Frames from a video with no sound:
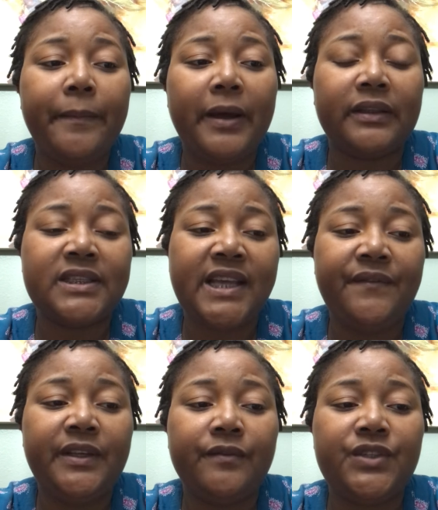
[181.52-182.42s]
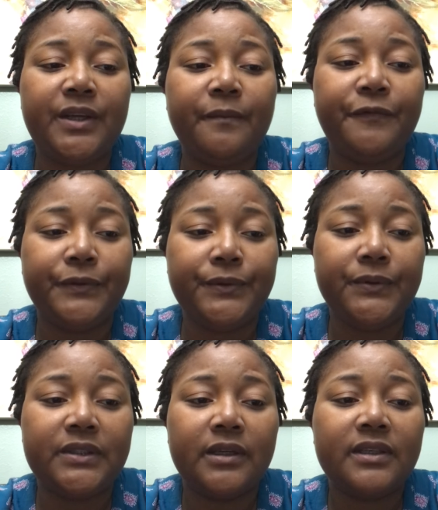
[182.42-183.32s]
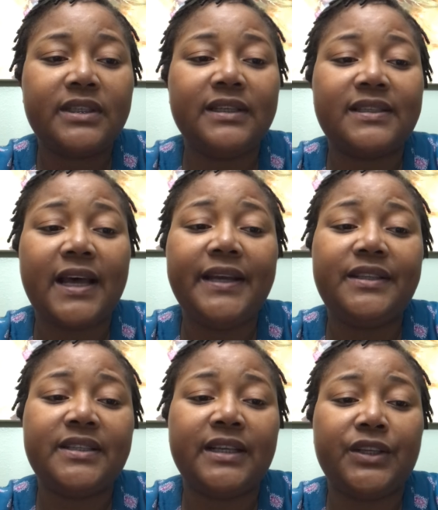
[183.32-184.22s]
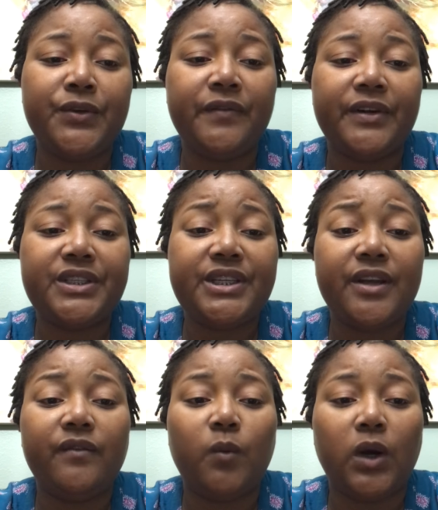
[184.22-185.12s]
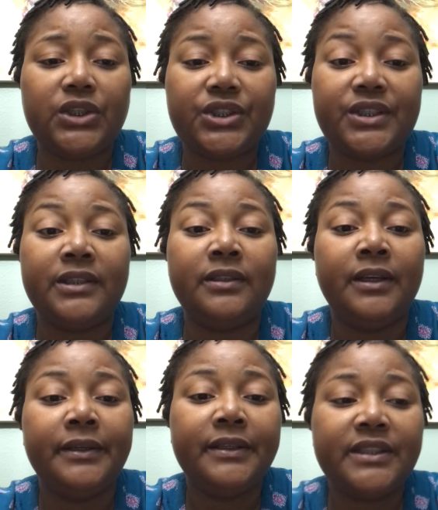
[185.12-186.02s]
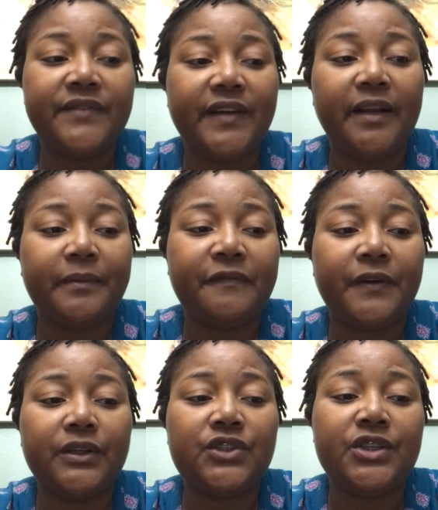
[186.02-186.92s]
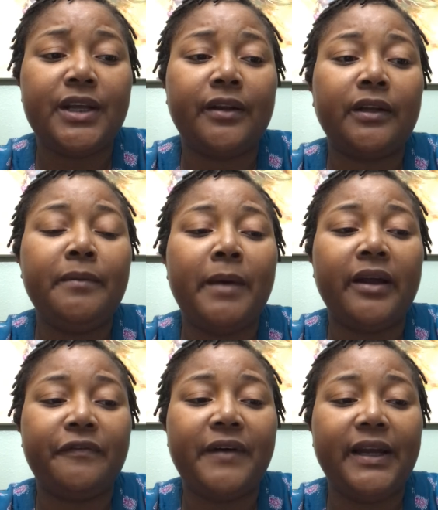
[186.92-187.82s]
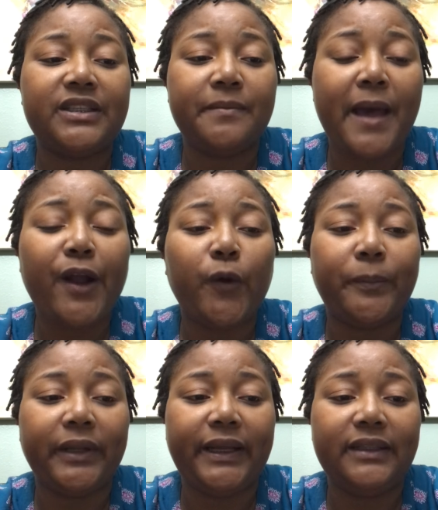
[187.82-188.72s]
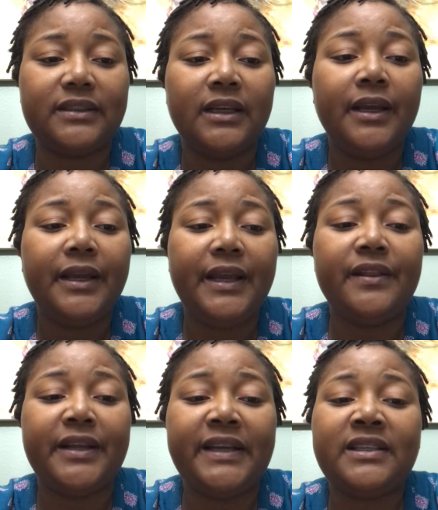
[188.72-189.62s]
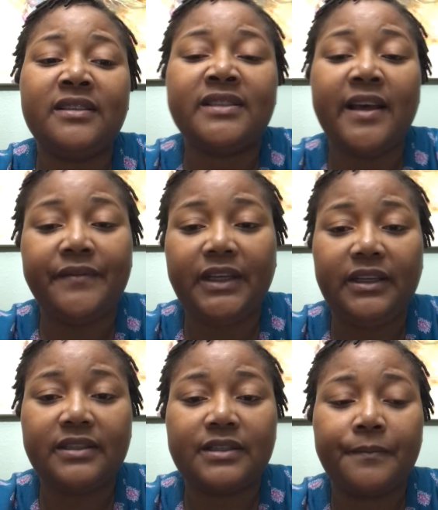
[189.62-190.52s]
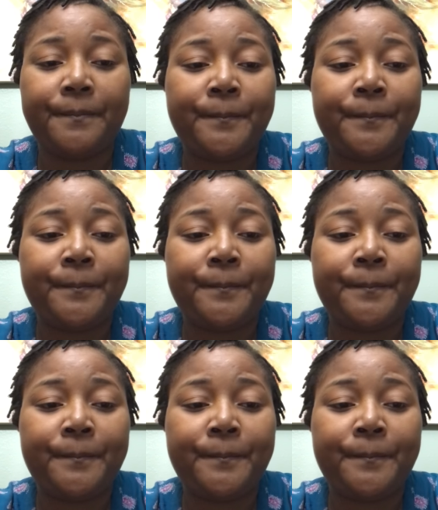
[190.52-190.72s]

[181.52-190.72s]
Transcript: about the safety of GM foods since scientists at the University of Washington developed the first genetically modified tobacco plants in the 1970s.